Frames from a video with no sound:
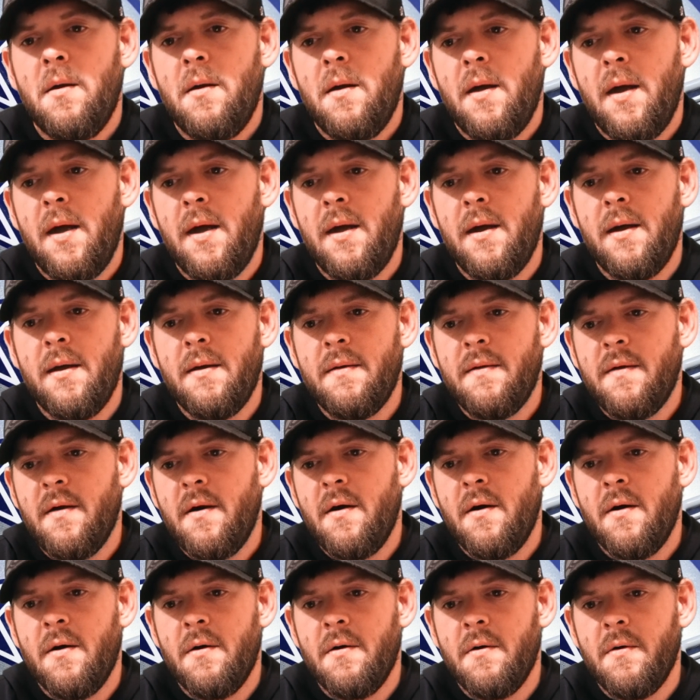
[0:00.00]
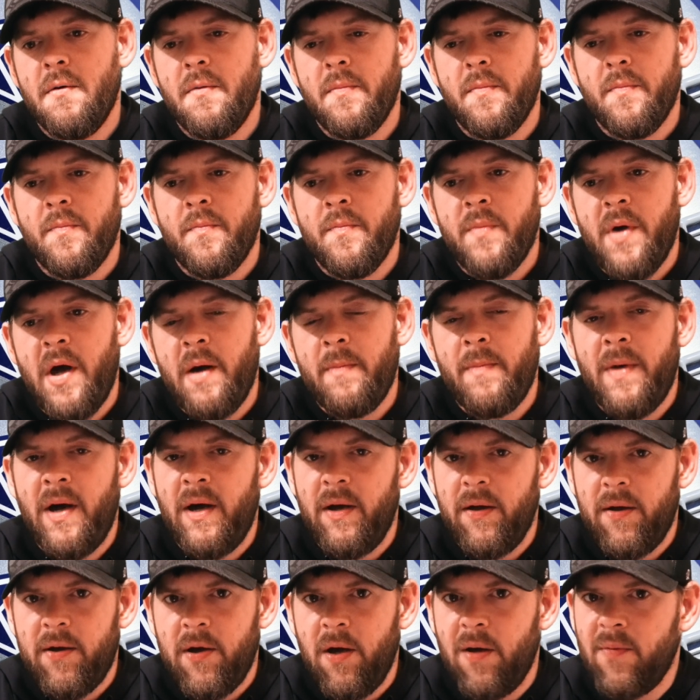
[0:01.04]
And I
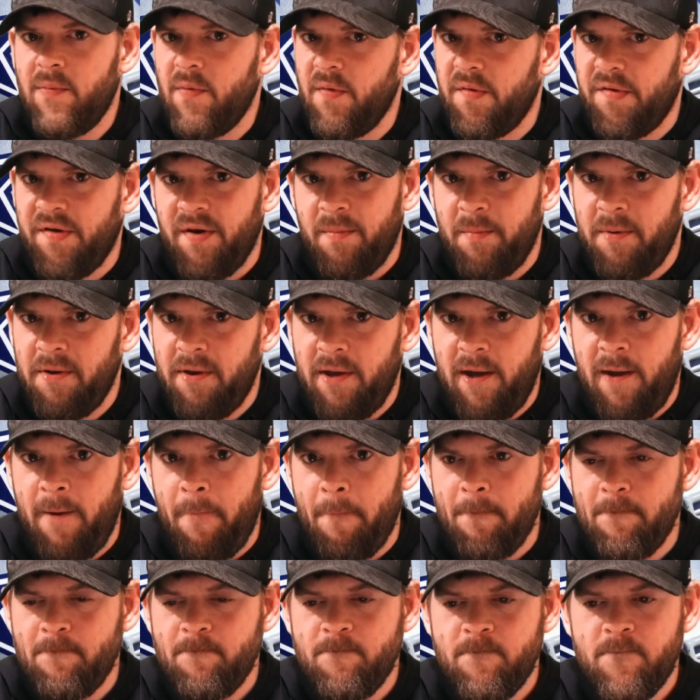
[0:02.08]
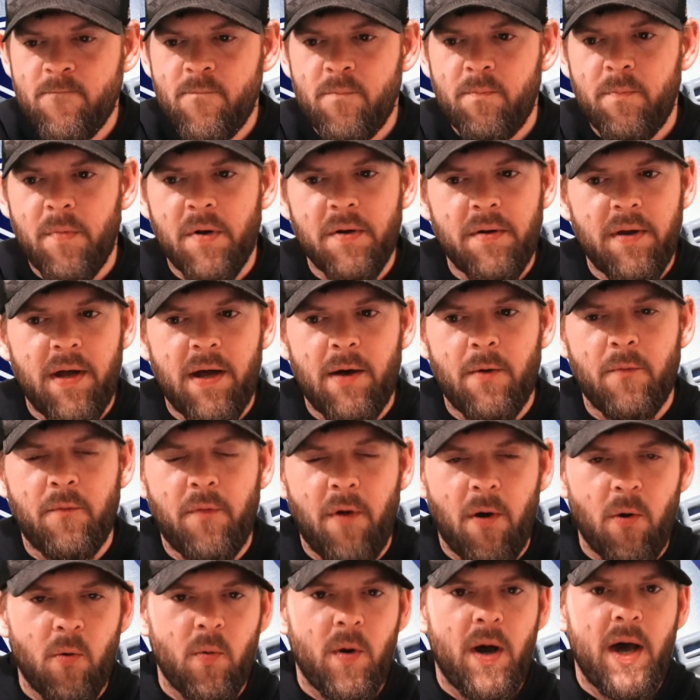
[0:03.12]
might cover some of that, but now
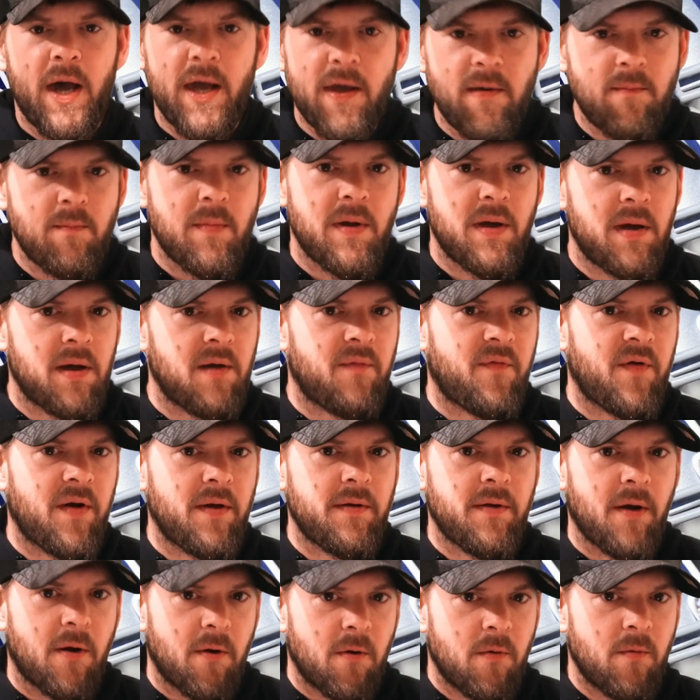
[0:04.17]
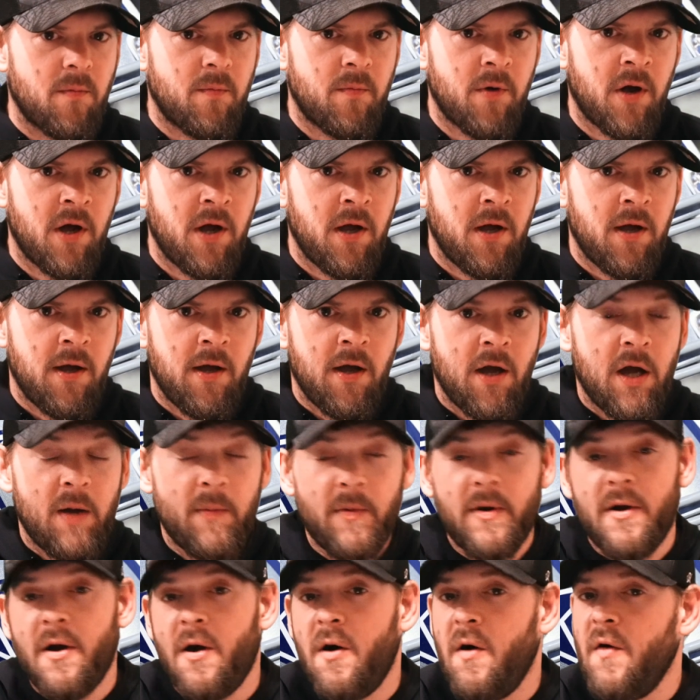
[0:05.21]
don't hate me if I don't.
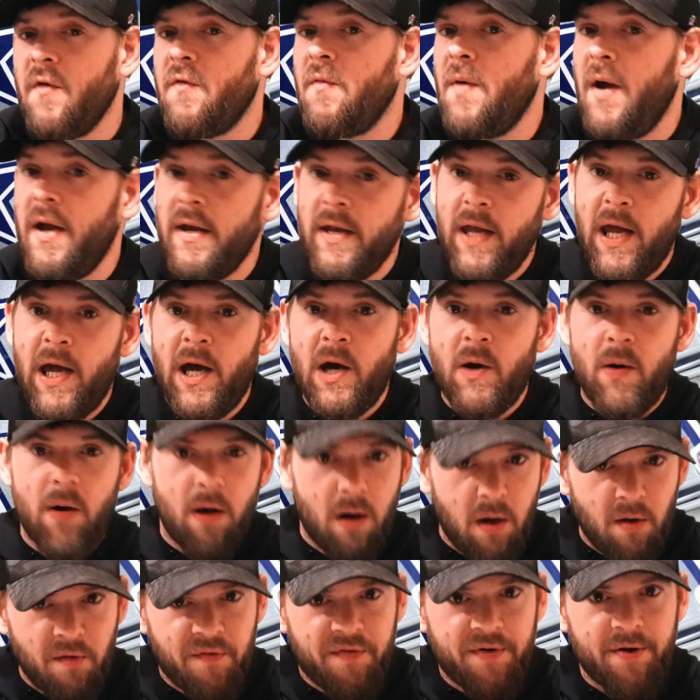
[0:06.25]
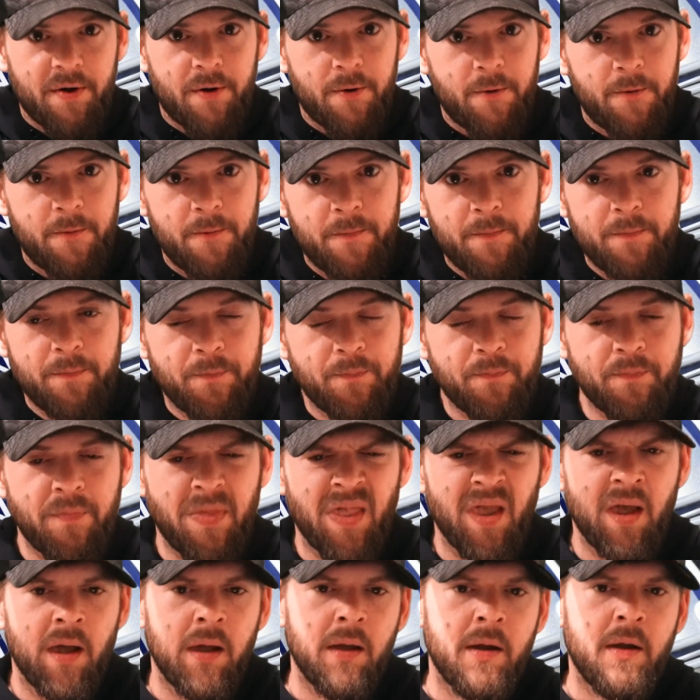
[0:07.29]
Because right now also,
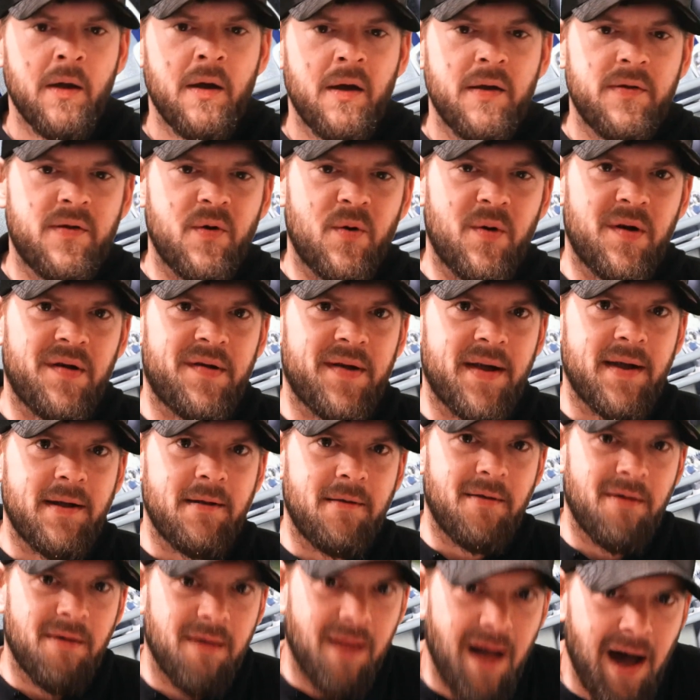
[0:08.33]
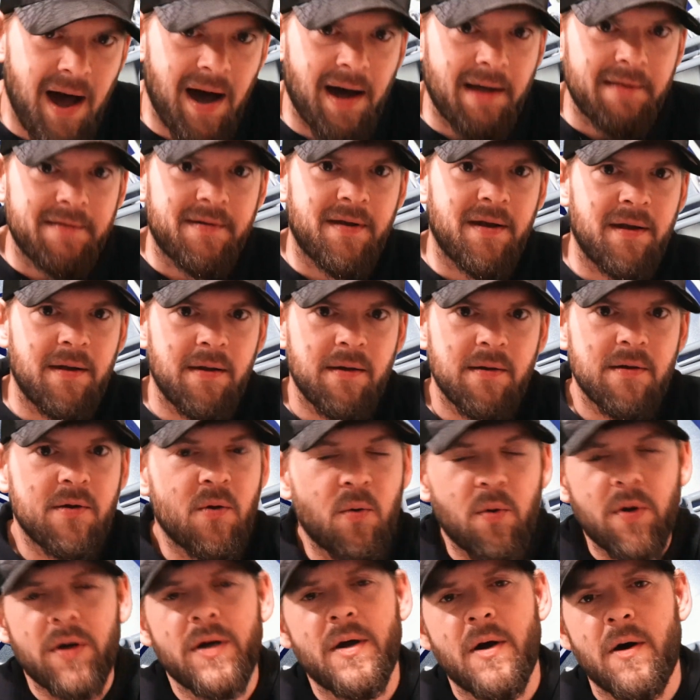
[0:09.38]
there is a lot
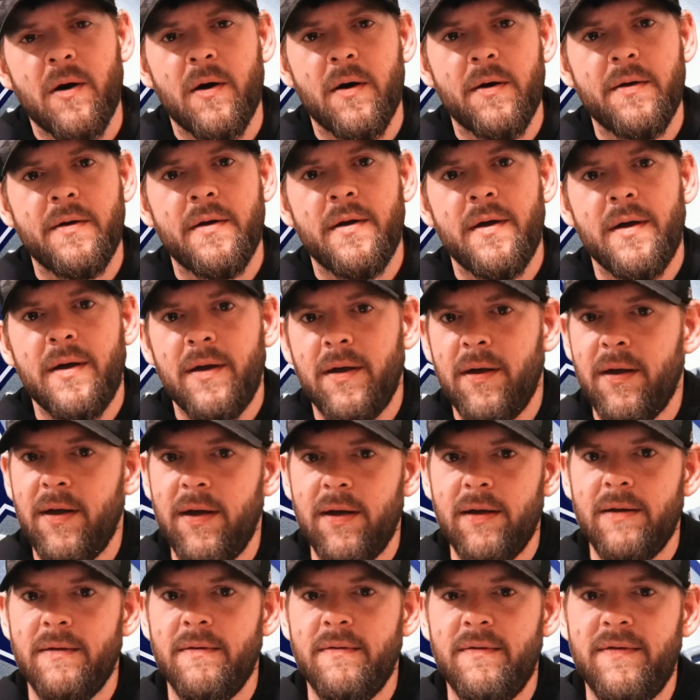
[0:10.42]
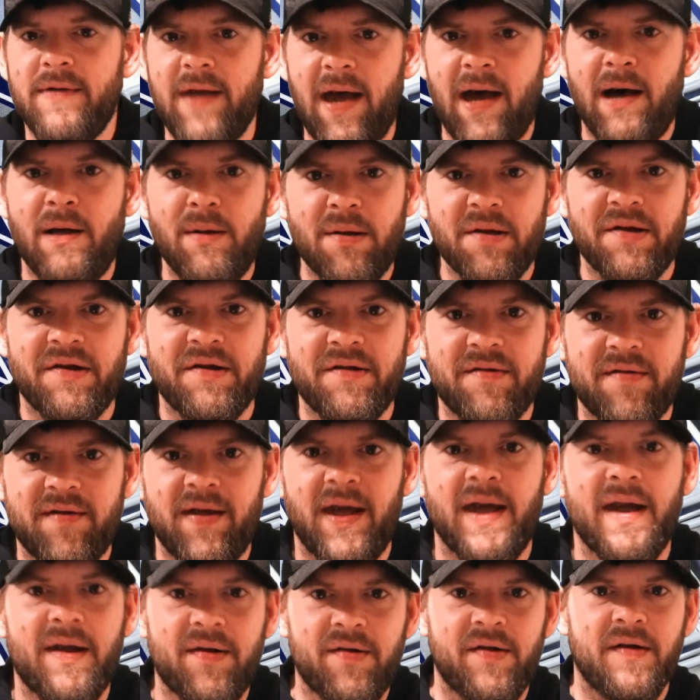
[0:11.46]
going on in Dallas,
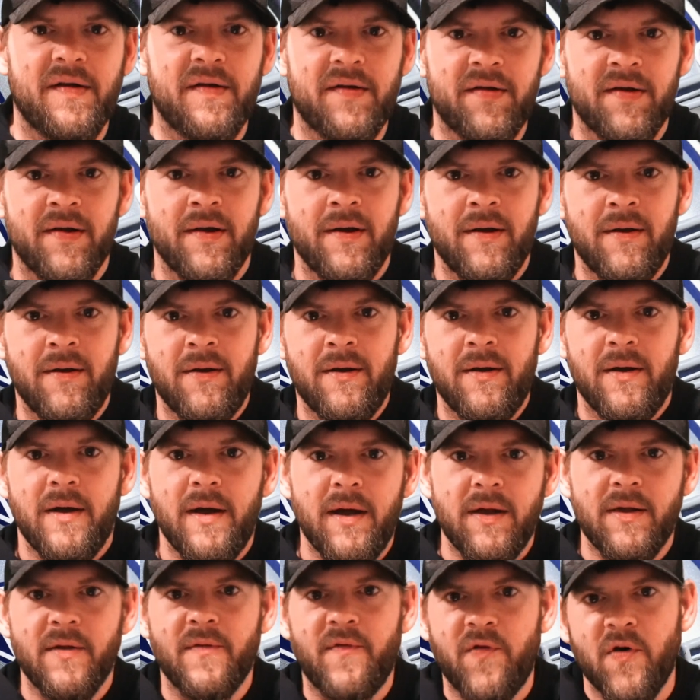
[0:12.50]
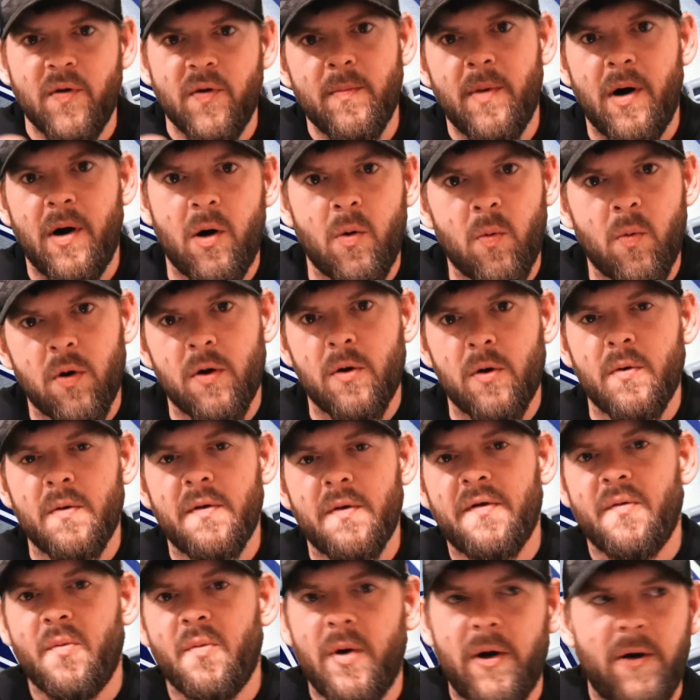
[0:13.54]
Texas, in the football
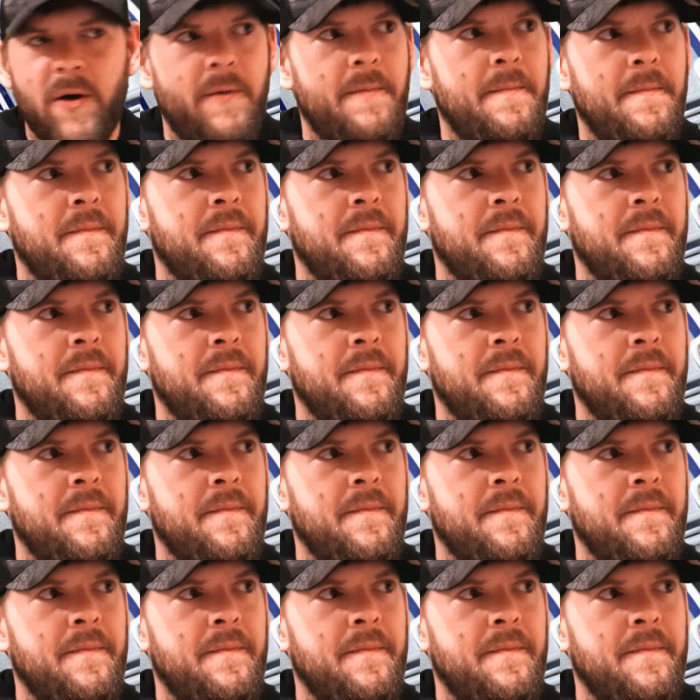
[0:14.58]
world as well.